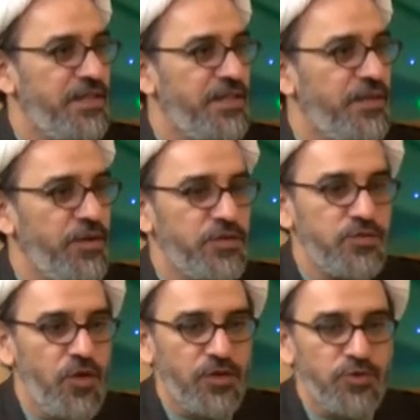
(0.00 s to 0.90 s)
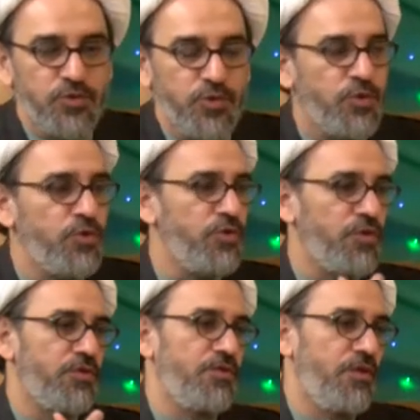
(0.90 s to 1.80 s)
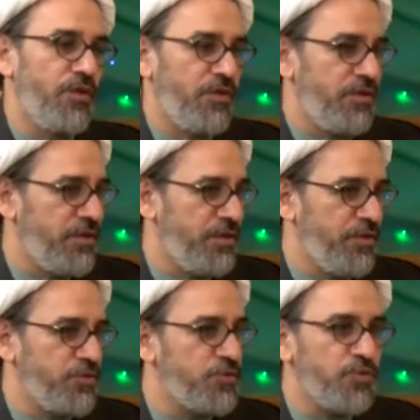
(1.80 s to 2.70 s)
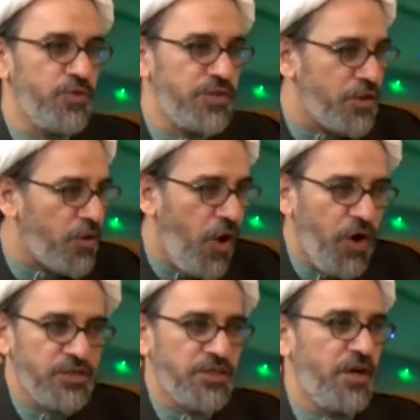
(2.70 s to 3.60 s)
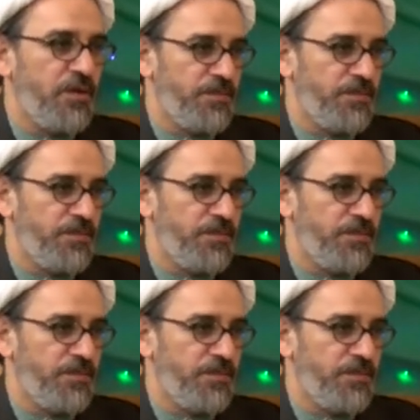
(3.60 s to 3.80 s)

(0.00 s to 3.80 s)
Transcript: You know, it's not Zuhur. You know, Zuhur is a wrong term.